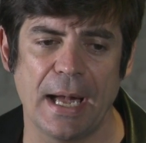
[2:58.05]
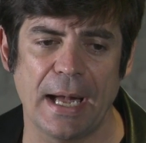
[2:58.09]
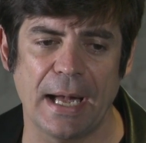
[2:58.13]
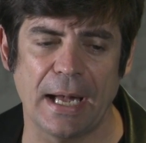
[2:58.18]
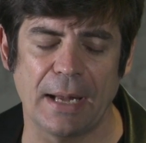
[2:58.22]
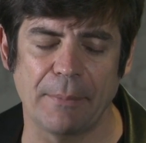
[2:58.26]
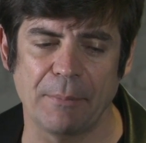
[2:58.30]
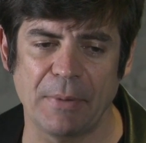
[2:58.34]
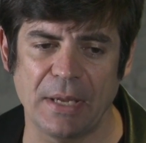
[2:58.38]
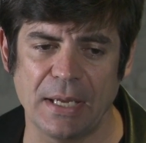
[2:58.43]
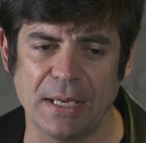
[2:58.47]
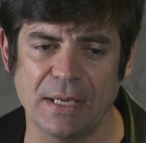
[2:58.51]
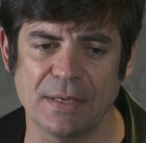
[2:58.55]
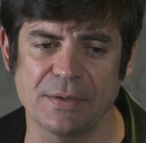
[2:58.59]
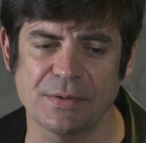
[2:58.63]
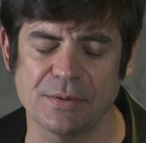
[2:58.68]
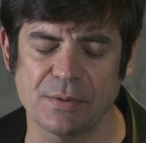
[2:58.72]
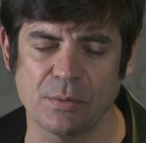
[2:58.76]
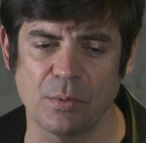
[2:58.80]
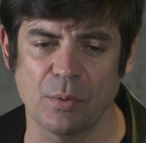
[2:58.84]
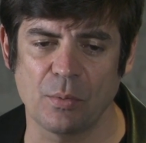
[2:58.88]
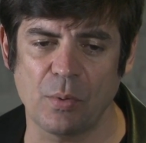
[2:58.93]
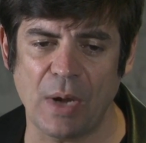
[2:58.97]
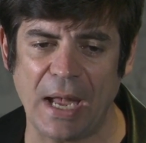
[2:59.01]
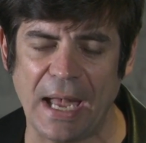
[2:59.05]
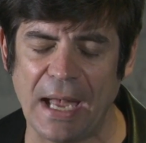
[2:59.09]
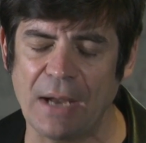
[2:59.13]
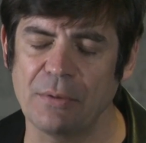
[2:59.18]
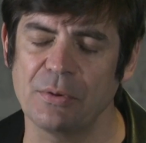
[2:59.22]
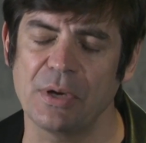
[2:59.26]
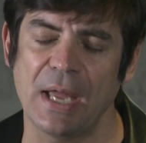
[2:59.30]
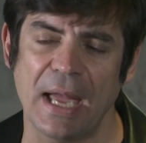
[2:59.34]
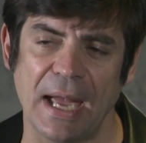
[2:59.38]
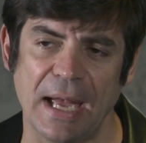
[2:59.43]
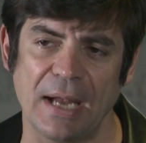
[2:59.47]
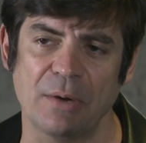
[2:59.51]
Um, is
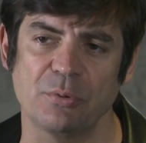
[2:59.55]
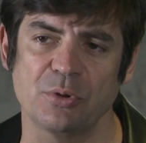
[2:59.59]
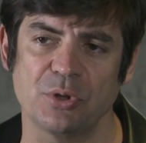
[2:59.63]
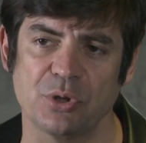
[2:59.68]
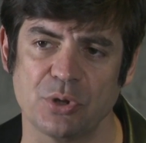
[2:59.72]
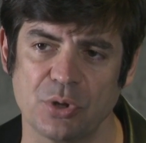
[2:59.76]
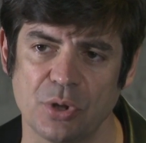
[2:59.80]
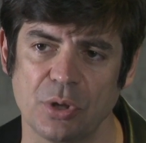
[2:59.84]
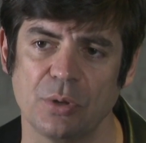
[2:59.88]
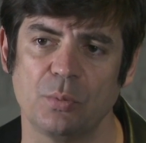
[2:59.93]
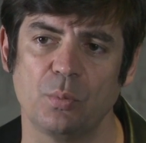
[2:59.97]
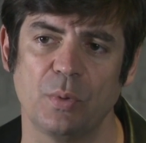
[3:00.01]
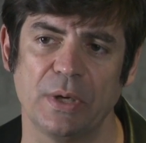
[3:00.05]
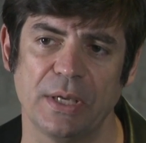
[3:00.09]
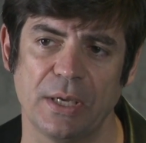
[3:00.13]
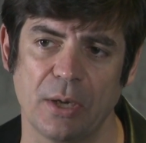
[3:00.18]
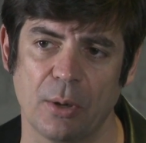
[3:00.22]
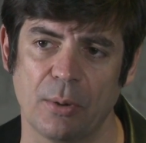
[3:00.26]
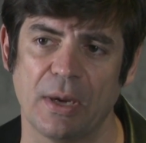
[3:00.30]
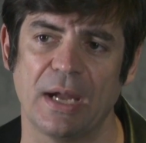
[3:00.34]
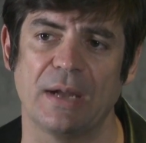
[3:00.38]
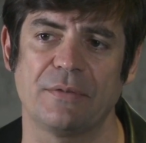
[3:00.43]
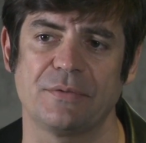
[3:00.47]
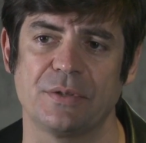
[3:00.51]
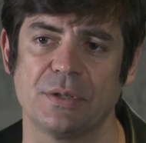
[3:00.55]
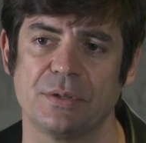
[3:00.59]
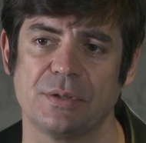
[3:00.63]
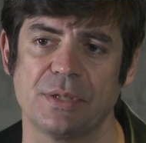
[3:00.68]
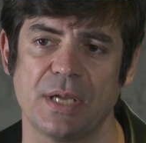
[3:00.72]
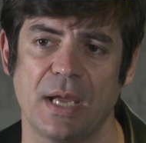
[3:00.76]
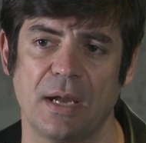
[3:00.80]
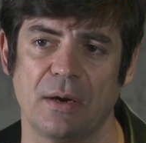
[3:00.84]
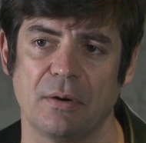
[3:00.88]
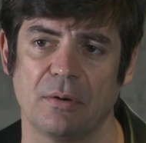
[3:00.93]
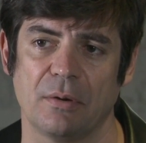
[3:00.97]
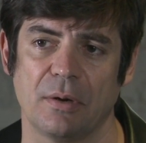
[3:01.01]
how do, how should we go after
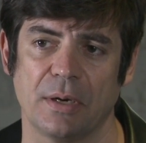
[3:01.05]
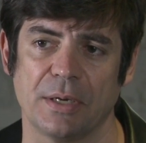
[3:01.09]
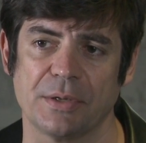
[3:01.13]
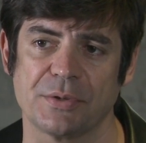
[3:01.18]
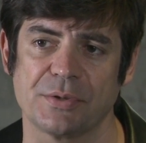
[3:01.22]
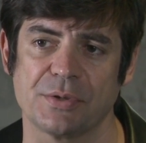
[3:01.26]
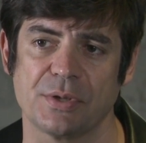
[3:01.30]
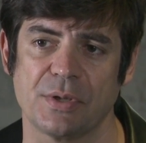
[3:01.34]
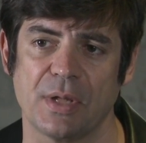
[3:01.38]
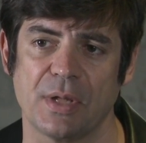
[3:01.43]
terrorists